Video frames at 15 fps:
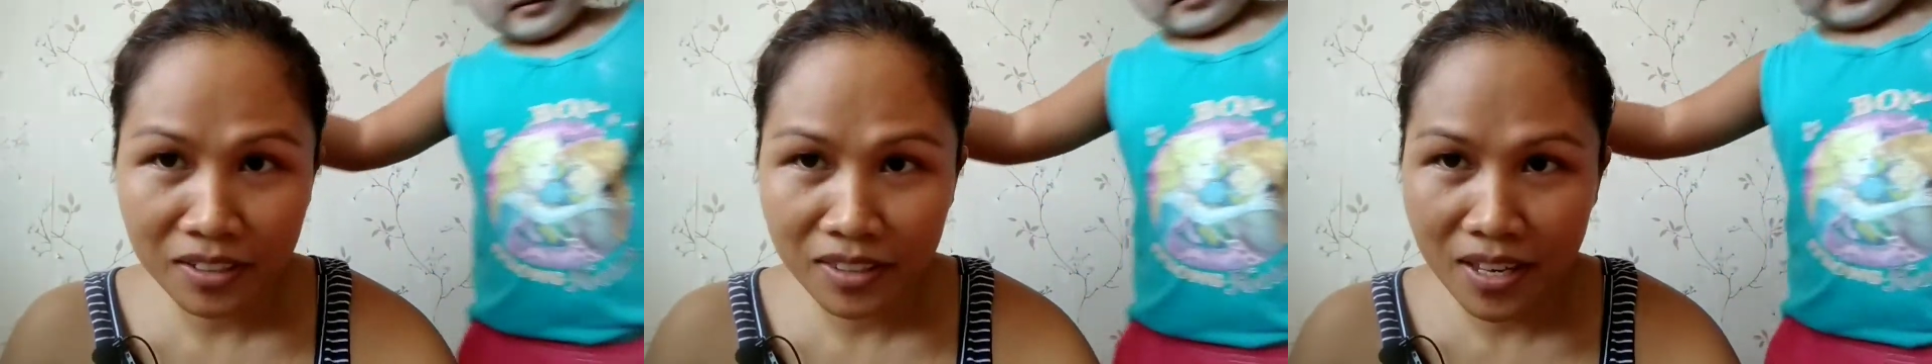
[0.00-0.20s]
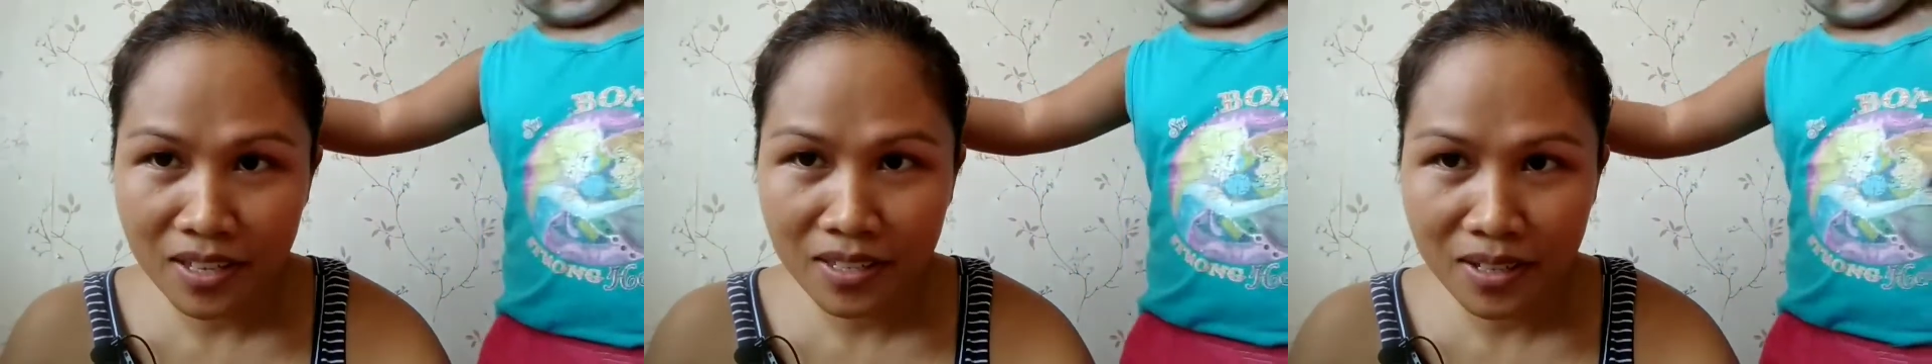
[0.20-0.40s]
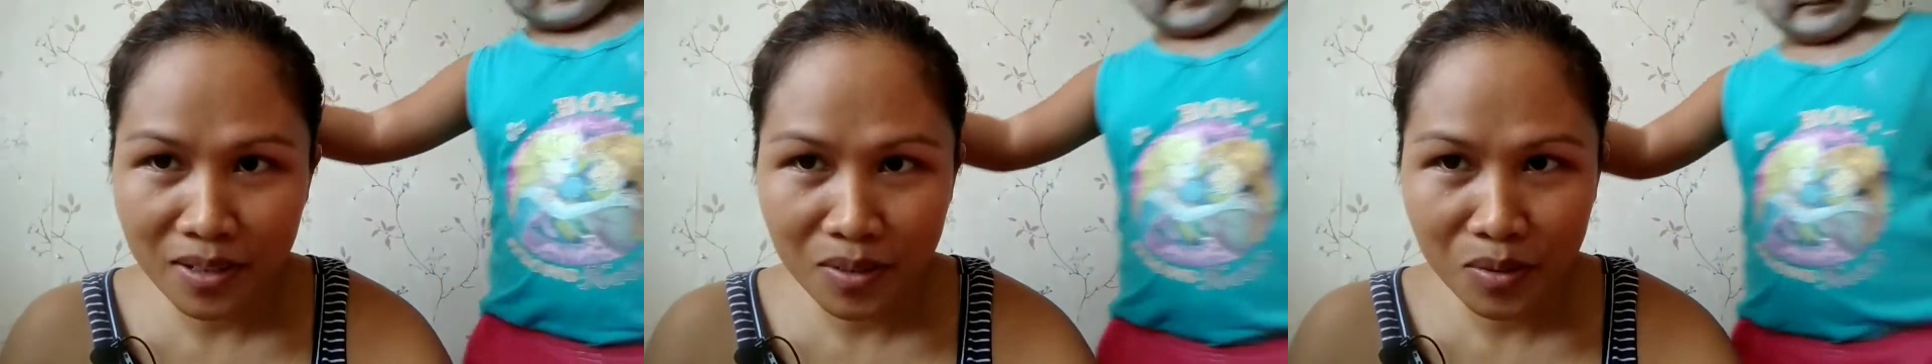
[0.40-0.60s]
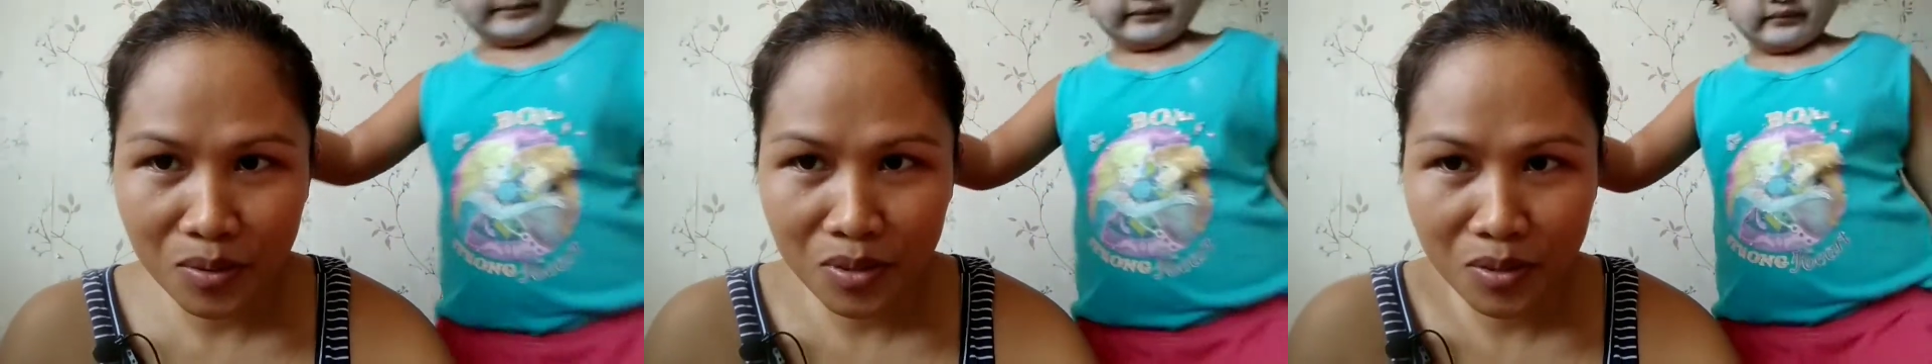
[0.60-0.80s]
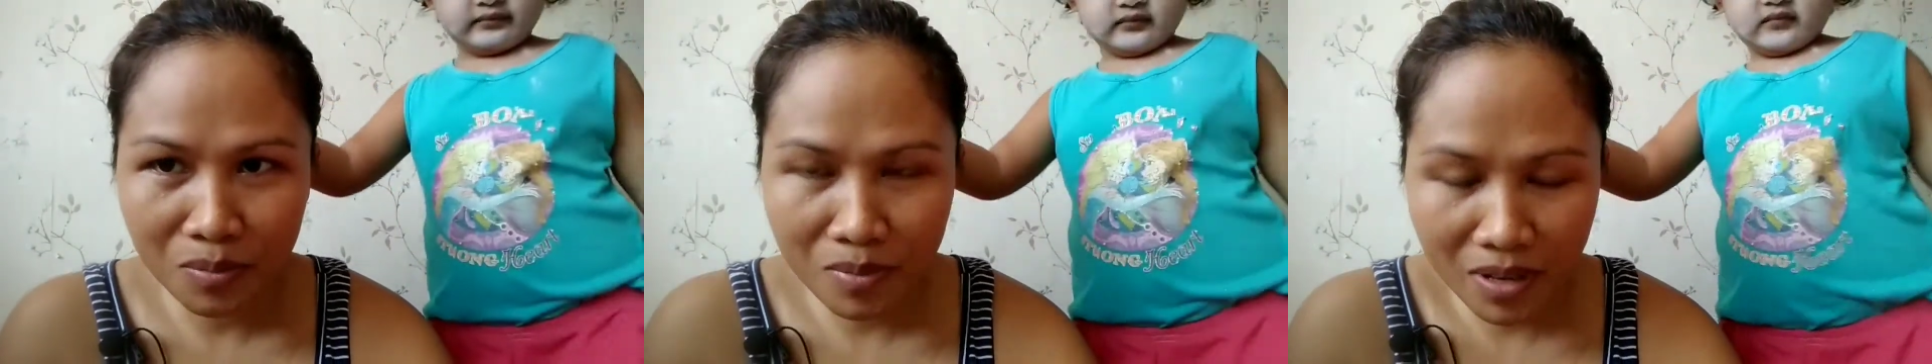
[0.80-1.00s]
days ago
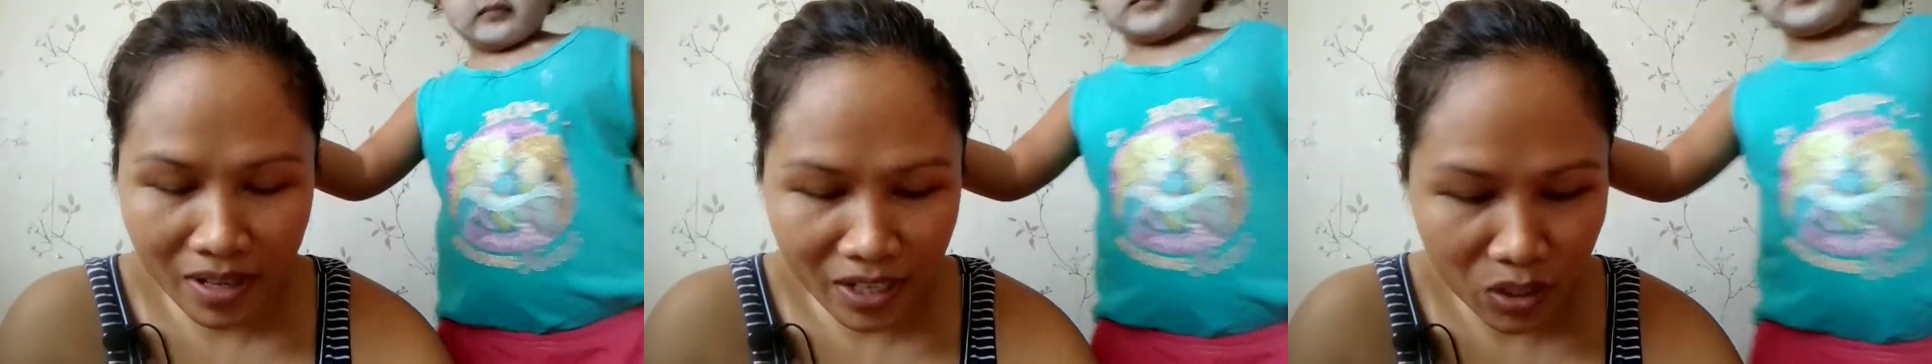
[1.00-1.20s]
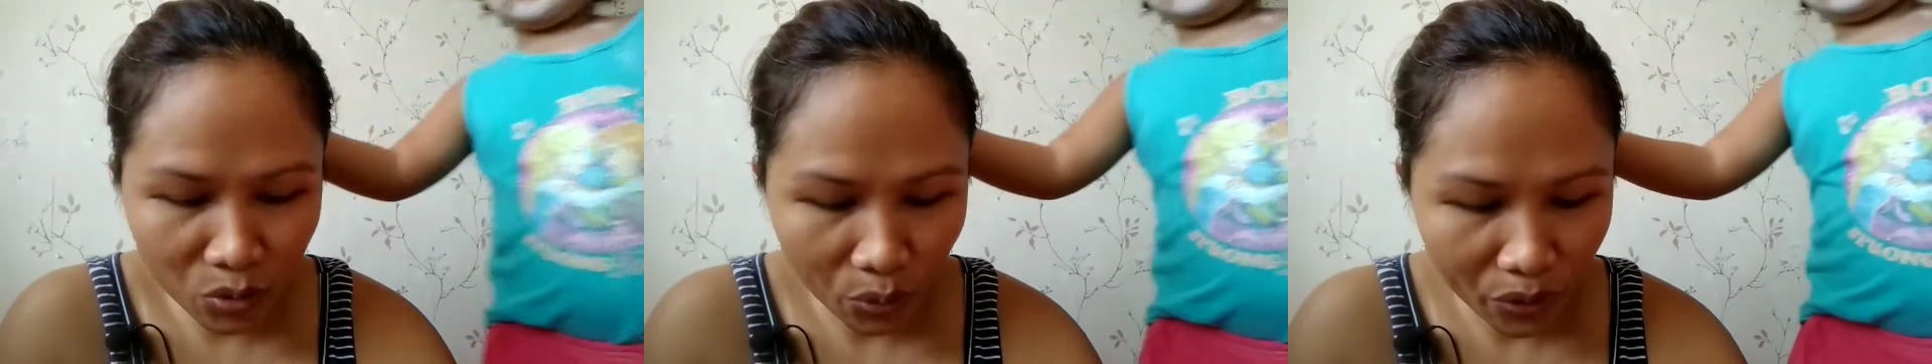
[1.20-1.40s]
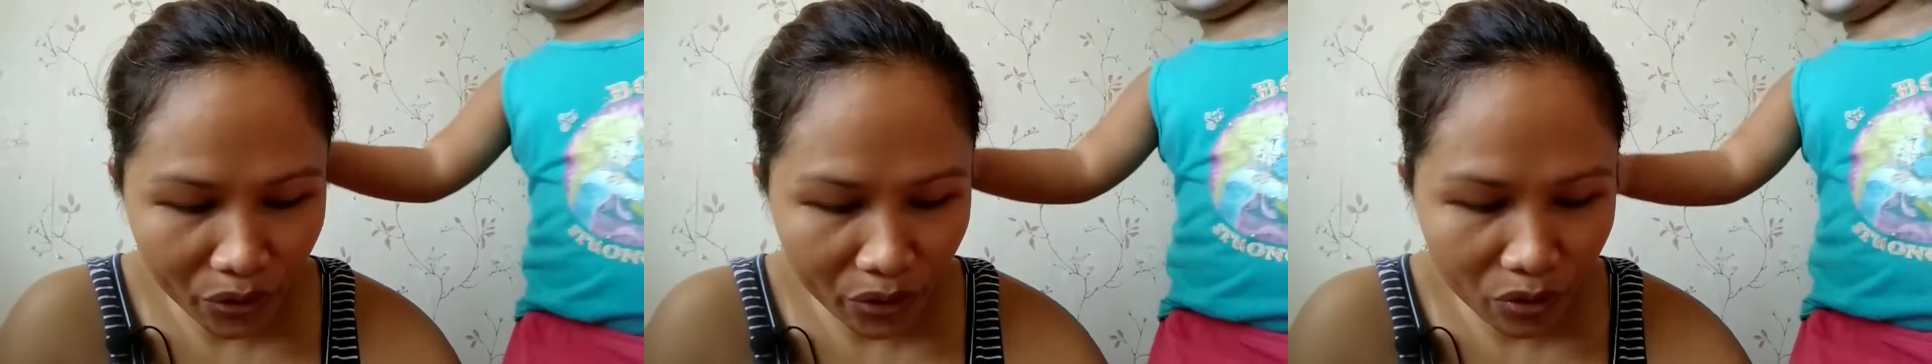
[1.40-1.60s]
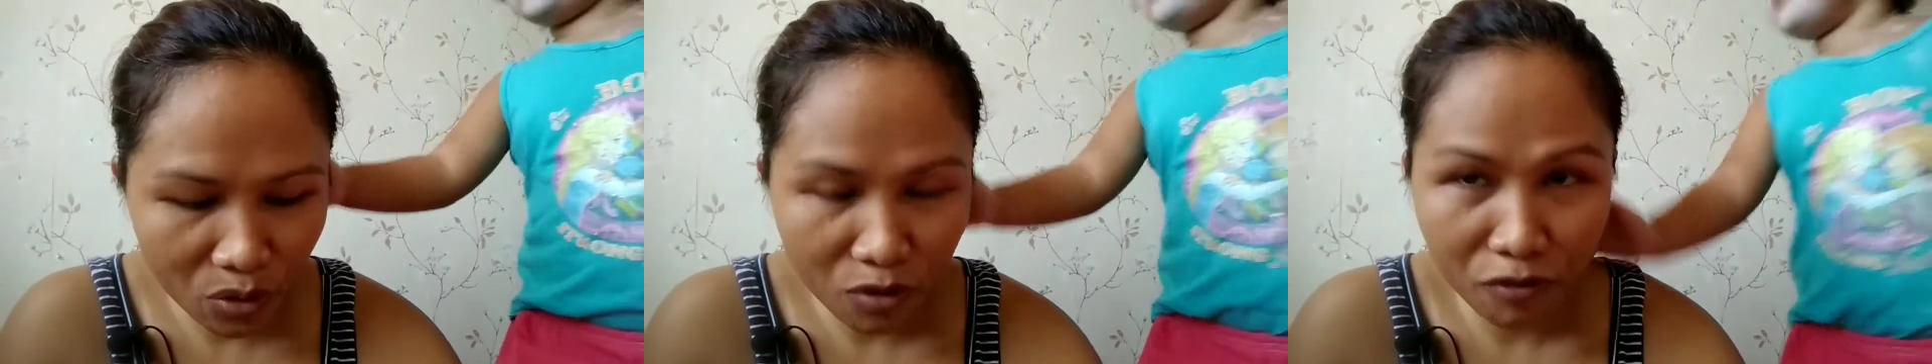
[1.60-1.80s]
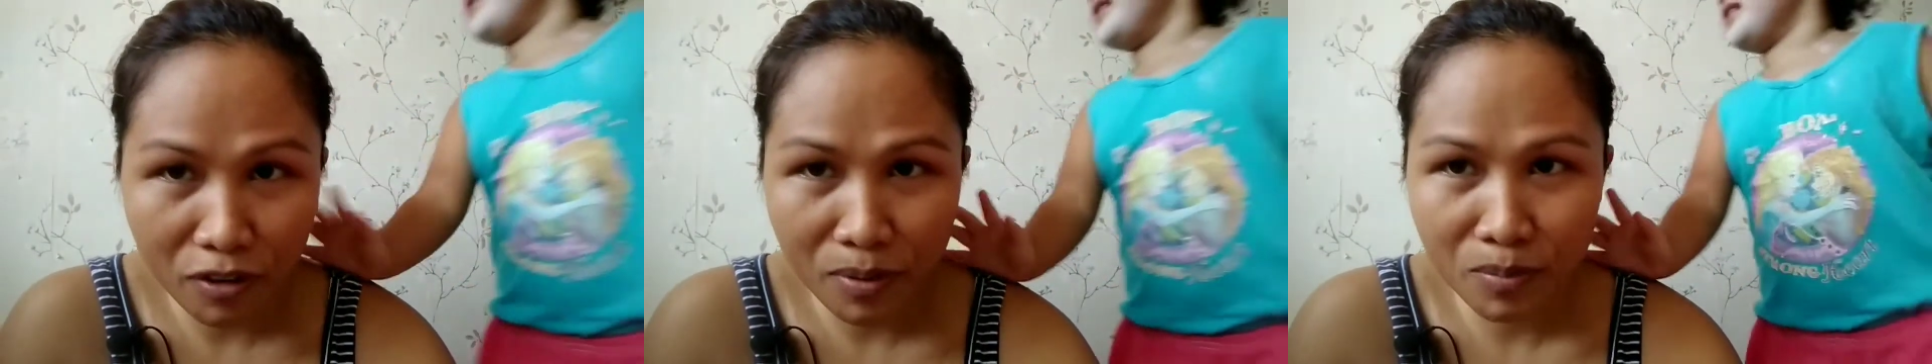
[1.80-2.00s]
yung mga in-order
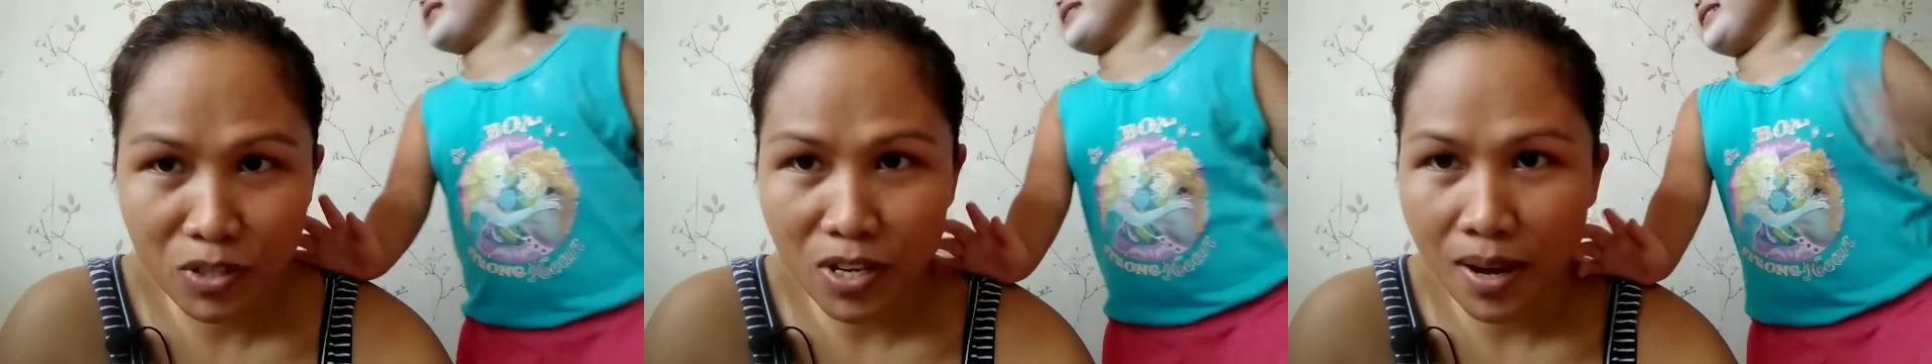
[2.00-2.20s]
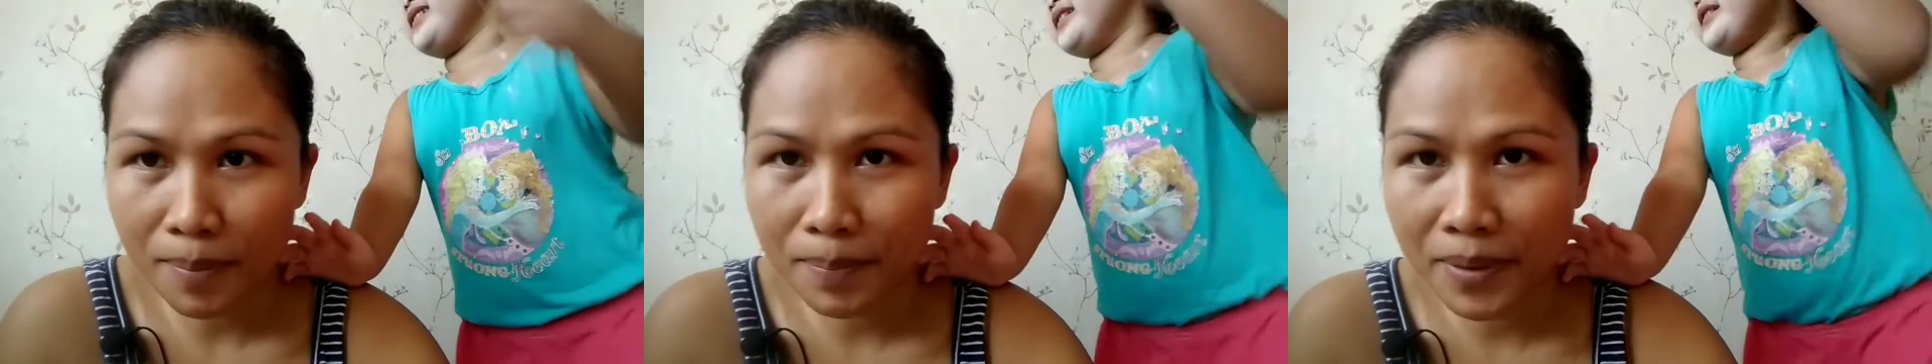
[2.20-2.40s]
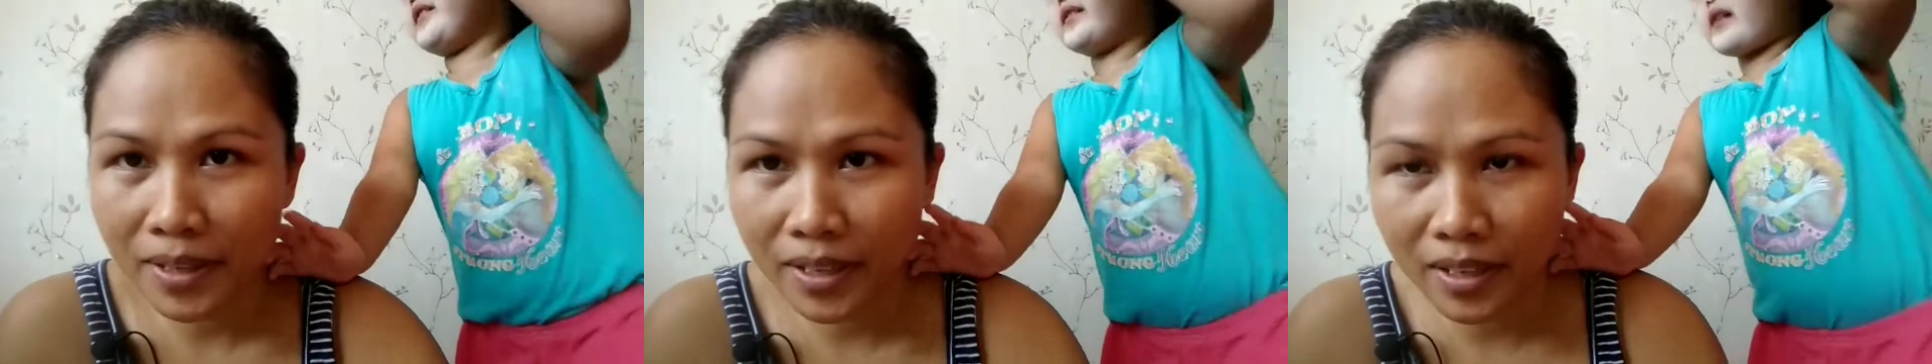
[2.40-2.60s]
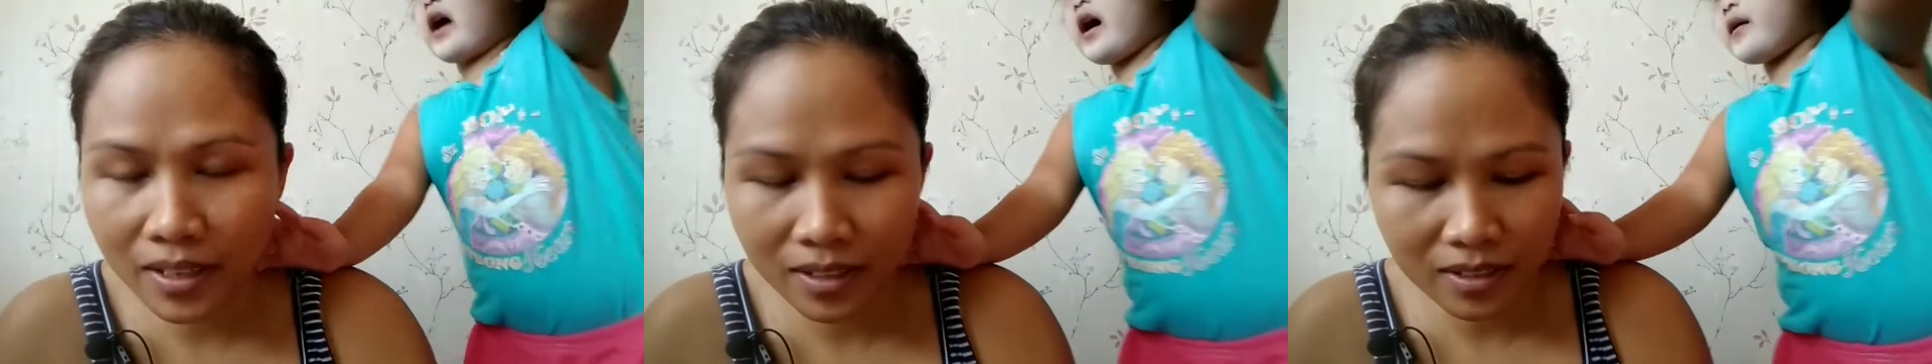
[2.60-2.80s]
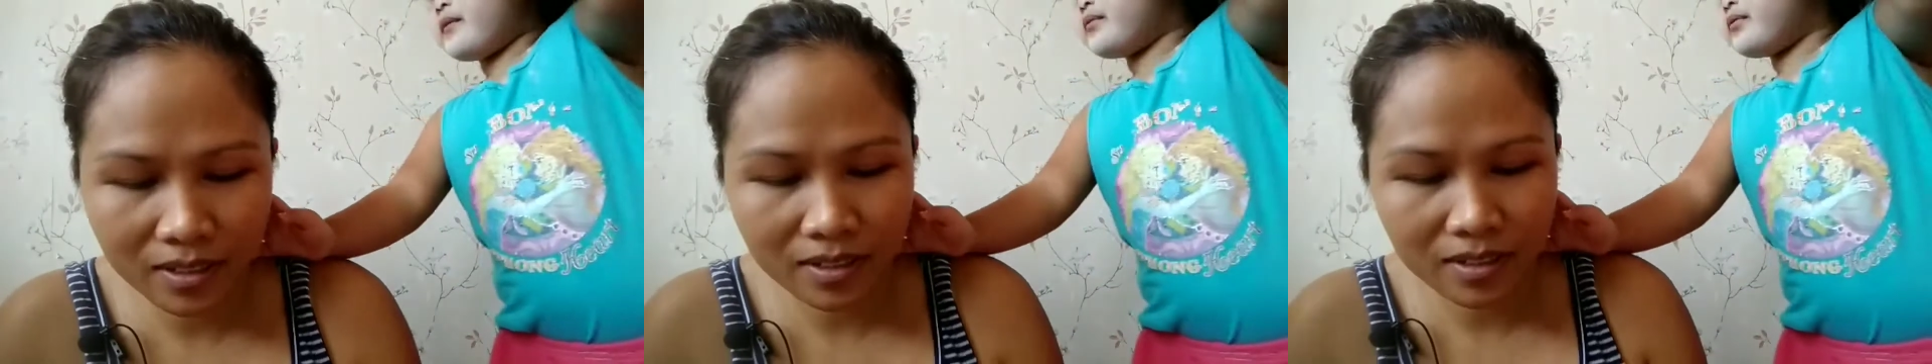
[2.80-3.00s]
ko from SHOPEE.